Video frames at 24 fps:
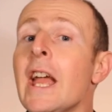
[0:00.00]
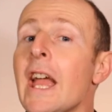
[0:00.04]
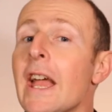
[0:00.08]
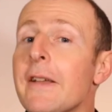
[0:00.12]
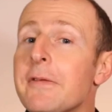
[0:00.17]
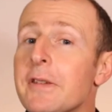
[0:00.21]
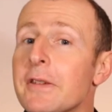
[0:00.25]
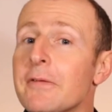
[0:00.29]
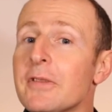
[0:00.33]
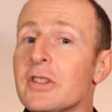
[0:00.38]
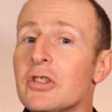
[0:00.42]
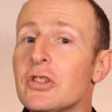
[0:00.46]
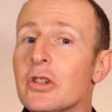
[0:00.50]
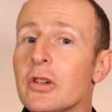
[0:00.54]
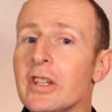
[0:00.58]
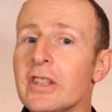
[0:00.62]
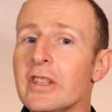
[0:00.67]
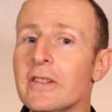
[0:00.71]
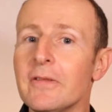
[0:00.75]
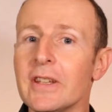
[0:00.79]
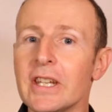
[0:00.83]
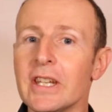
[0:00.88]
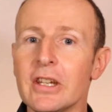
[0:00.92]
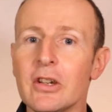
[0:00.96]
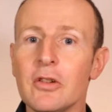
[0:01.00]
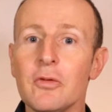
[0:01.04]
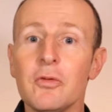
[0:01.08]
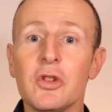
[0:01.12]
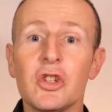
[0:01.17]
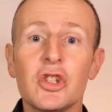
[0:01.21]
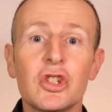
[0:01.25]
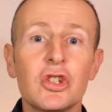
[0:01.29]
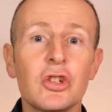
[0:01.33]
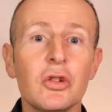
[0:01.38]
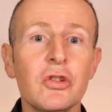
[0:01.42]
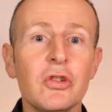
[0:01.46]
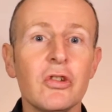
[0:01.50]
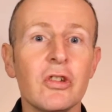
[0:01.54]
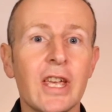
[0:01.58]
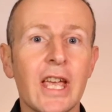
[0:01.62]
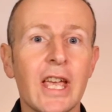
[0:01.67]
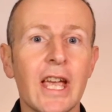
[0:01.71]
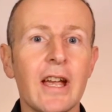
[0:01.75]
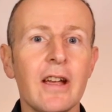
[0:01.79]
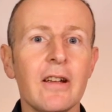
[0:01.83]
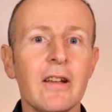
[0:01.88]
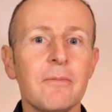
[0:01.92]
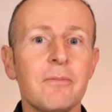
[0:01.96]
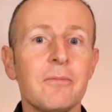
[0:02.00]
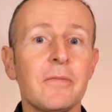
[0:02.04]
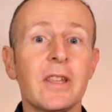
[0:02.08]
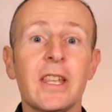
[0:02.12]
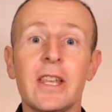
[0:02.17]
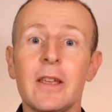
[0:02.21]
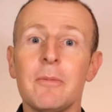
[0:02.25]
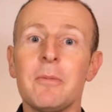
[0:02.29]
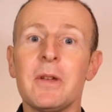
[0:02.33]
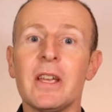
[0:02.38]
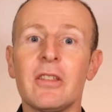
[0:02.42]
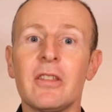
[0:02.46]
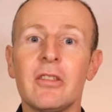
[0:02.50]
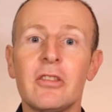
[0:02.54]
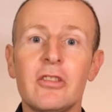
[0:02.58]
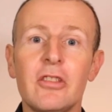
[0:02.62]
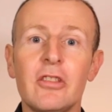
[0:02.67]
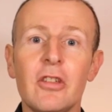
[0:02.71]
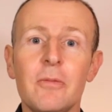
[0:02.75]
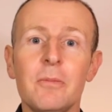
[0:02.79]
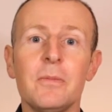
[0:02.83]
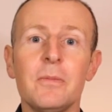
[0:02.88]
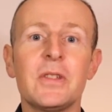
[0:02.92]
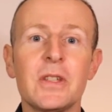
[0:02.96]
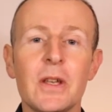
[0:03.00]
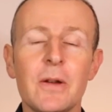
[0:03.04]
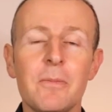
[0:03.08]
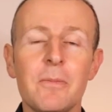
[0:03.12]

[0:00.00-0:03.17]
If you've enjoyed the video, show you care, give me a thumbs